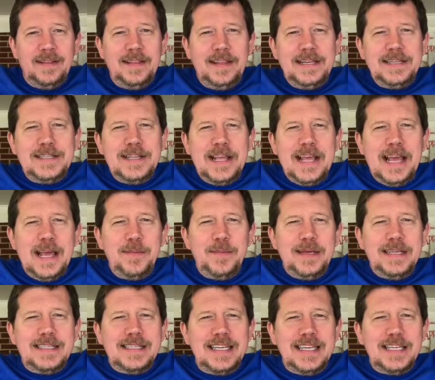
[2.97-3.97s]
These are the
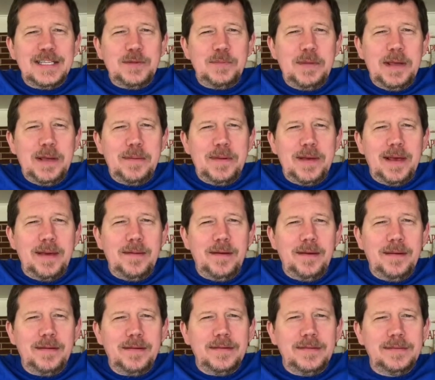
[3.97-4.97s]
ABCs of me,
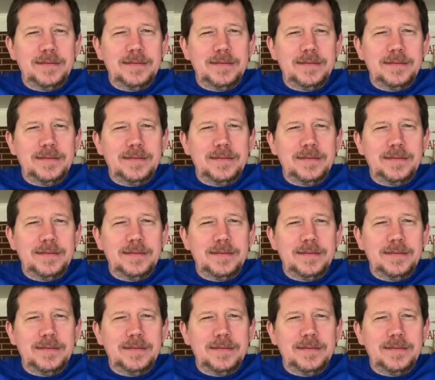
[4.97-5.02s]
baby.